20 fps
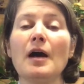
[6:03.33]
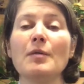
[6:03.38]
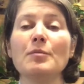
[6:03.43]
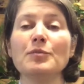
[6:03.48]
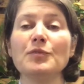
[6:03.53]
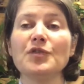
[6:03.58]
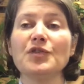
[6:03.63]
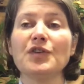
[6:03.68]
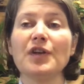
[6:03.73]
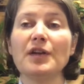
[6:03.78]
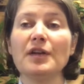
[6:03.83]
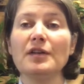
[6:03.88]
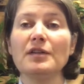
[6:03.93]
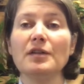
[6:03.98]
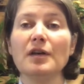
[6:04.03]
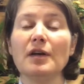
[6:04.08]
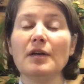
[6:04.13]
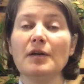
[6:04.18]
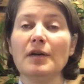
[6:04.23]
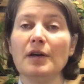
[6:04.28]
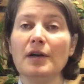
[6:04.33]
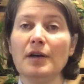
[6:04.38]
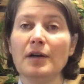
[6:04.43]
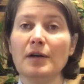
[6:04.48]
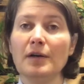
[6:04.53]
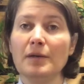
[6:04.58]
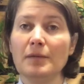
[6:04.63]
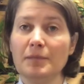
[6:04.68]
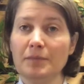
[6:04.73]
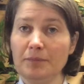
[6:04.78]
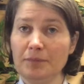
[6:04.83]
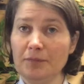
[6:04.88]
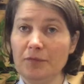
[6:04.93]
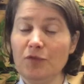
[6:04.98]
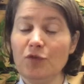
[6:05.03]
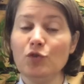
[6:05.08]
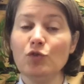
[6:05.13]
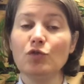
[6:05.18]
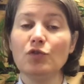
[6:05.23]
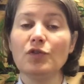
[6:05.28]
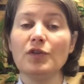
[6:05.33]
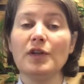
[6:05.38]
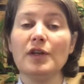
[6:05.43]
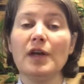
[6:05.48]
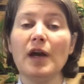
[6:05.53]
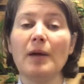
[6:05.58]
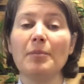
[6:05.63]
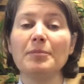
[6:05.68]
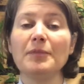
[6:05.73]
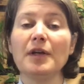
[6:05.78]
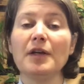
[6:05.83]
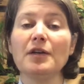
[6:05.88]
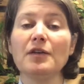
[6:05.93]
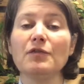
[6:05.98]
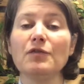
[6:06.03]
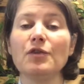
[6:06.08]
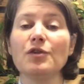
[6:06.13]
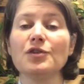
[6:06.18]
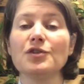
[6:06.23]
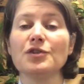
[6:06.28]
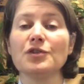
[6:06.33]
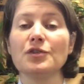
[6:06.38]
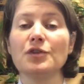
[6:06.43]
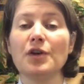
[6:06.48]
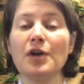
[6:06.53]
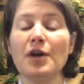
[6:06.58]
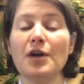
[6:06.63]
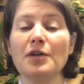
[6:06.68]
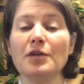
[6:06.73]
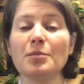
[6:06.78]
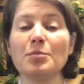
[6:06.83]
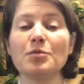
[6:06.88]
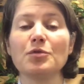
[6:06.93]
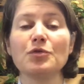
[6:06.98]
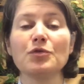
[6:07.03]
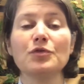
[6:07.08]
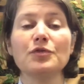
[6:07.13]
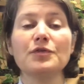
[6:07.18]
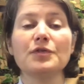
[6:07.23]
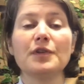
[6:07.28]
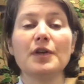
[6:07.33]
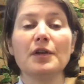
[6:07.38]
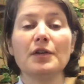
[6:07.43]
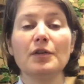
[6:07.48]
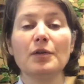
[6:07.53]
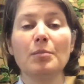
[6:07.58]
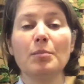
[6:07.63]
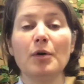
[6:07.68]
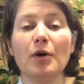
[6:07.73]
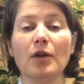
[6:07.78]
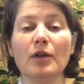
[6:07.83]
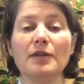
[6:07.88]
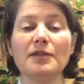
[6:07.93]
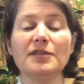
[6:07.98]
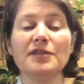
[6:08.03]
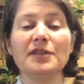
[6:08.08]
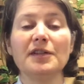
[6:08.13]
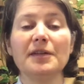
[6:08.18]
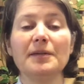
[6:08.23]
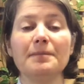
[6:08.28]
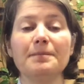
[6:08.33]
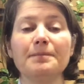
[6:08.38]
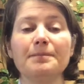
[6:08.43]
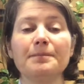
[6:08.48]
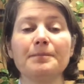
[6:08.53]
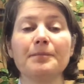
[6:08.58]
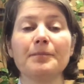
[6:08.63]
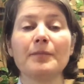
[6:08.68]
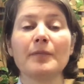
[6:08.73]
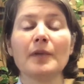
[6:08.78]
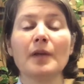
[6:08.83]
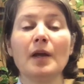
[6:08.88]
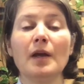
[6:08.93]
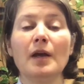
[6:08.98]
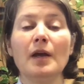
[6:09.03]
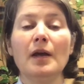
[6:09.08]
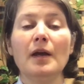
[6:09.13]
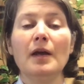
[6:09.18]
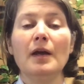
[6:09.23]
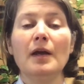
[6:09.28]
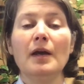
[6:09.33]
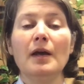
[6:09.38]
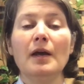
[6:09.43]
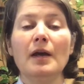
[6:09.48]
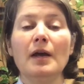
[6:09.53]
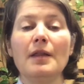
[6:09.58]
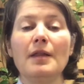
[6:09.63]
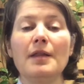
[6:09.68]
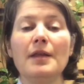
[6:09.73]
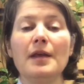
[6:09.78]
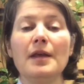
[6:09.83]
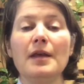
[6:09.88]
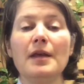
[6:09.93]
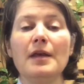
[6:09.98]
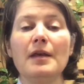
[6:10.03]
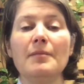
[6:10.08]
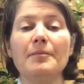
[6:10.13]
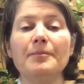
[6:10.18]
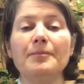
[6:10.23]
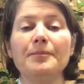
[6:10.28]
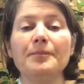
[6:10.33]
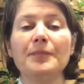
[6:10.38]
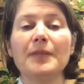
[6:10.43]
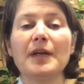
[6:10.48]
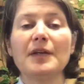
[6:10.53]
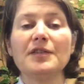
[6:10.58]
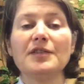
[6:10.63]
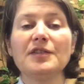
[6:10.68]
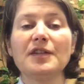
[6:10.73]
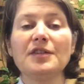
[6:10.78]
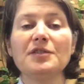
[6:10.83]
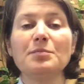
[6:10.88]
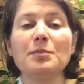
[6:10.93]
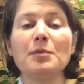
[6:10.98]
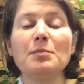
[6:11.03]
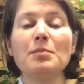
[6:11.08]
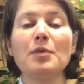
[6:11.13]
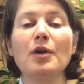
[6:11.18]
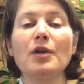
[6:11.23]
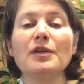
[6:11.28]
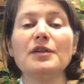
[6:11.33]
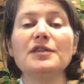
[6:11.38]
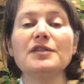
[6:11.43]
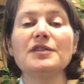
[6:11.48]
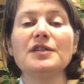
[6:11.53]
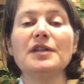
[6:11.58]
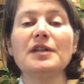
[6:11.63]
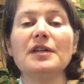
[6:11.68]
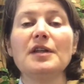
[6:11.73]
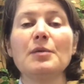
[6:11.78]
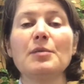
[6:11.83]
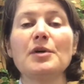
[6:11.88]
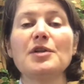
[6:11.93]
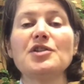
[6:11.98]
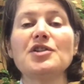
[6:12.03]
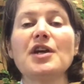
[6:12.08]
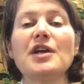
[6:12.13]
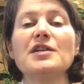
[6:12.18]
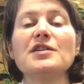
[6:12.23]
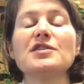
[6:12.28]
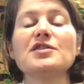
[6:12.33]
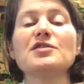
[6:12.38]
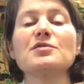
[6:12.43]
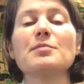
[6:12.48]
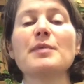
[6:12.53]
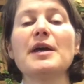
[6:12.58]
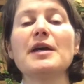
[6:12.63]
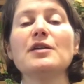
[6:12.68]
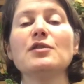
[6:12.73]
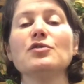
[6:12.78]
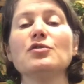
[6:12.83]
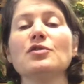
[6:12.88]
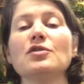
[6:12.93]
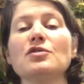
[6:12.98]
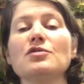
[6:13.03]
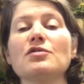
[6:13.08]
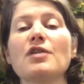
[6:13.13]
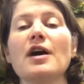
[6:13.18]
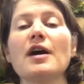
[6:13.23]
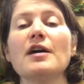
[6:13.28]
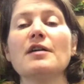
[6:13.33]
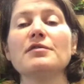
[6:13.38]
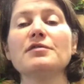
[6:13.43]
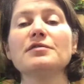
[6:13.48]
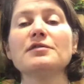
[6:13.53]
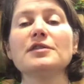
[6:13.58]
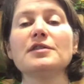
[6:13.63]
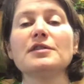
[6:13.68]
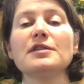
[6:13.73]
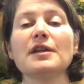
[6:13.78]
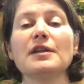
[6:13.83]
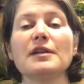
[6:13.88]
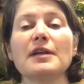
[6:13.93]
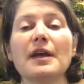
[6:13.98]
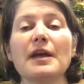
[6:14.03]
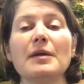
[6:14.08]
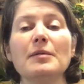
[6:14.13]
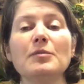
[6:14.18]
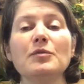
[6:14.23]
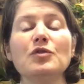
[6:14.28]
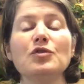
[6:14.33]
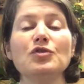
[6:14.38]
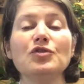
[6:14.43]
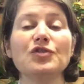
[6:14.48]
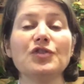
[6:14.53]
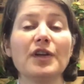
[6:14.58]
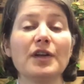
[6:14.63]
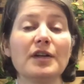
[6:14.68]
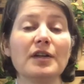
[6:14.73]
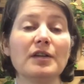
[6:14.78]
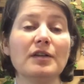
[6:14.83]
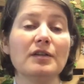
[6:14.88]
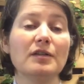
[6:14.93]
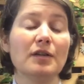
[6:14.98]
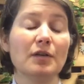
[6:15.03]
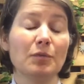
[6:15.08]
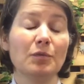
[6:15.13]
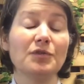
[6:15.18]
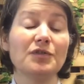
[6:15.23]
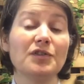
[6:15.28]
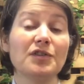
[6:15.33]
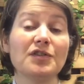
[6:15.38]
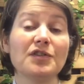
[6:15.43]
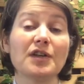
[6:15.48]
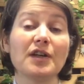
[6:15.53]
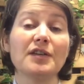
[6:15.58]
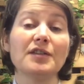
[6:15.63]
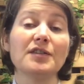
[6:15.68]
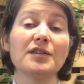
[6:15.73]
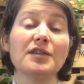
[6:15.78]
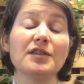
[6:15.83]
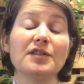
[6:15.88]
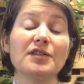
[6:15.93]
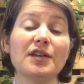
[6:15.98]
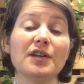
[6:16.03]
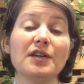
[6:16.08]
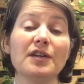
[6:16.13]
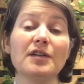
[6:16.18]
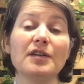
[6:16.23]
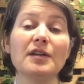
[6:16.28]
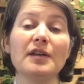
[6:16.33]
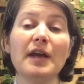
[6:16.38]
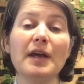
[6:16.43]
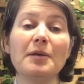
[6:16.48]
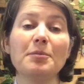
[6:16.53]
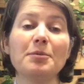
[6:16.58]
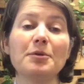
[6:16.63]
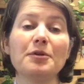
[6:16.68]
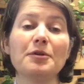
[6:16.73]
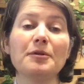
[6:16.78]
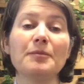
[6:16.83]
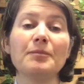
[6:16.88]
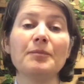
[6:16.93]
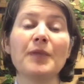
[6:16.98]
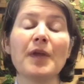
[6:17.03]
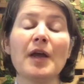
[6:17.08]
Senate viewed the updated version and approved the policy. The assessment policy, there were changes made to the draft that came to Senate, that was discussed at Senate in April,